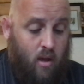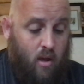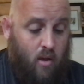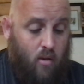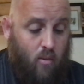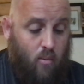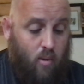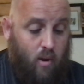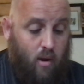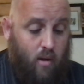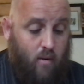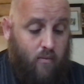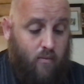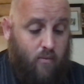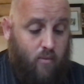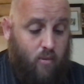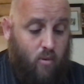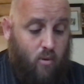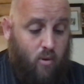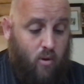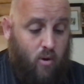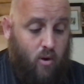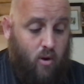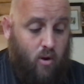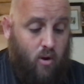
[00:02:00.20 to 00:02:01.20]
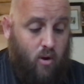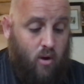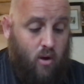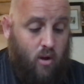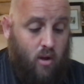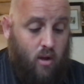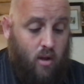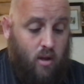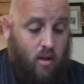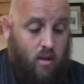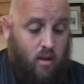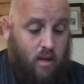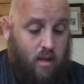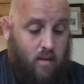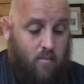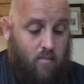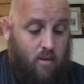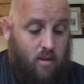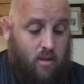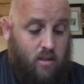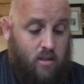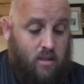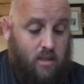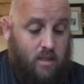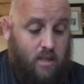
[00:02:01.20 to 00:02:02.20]
Wherefore ye
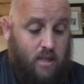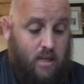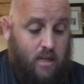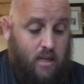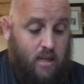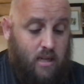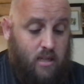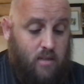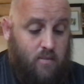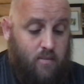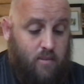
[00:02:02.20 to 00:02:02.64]
must needs